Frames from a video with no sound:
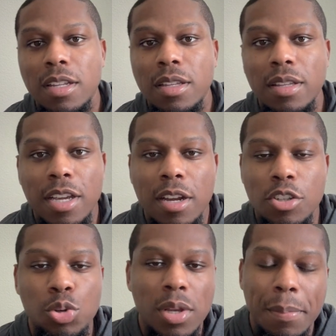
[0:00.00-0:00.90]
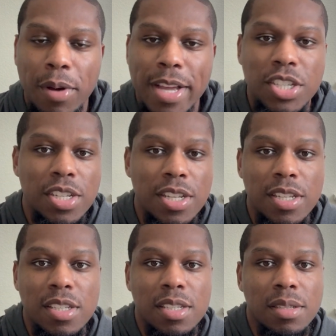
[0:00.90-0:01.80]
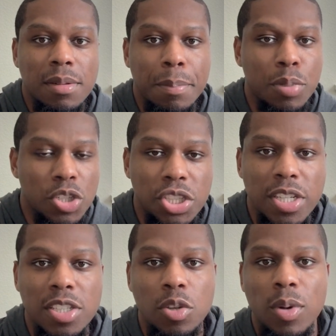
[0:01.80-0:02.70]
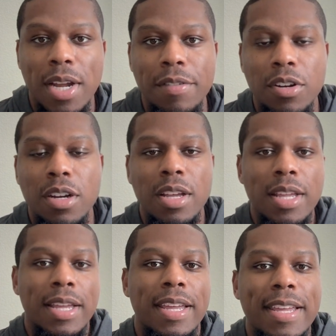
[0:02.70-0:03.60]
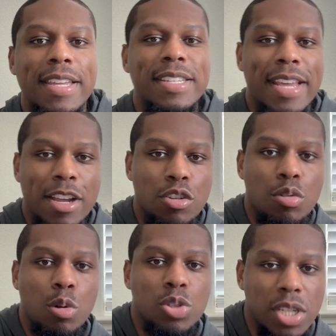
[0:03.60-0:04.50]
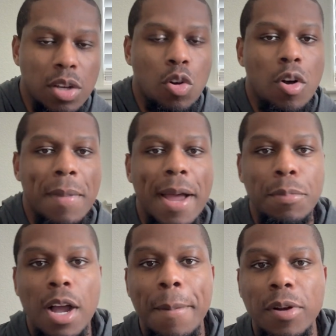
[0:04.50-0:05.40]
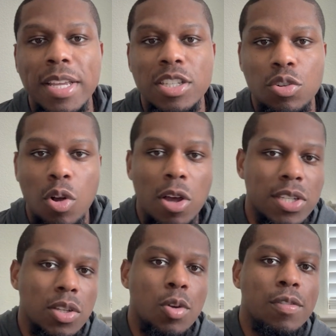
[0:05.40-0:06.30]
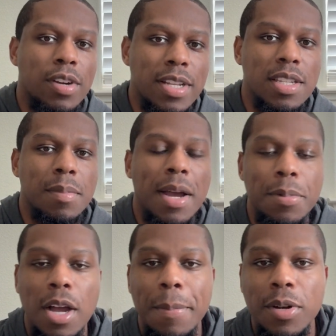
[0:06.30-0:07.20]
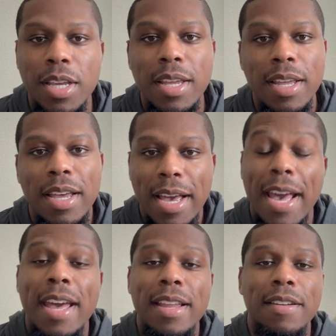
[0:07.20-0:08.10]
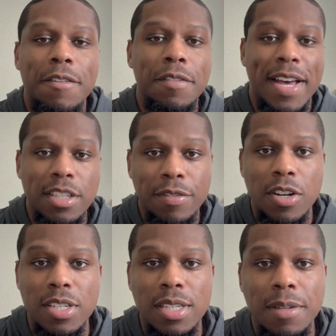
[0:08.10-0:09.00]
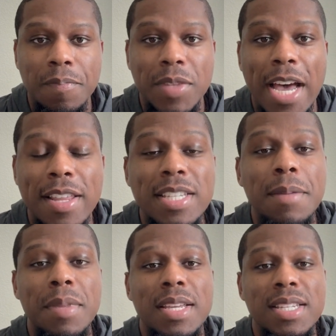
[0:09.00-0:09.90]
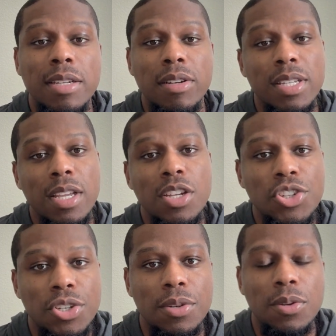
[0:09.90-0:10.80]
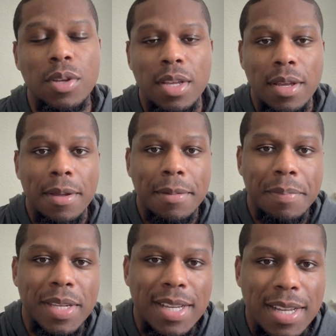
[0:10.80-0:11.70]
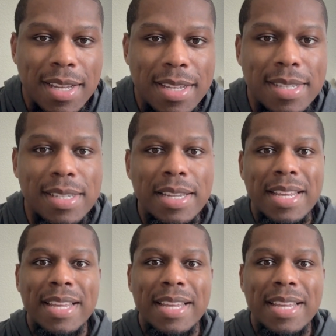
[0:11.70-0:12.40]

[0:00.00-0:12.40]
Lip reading: their tree branches, bushes, or whatever is encroaching on my property, is crossing over into my property, and vice versa. Now, this can be a serious issue because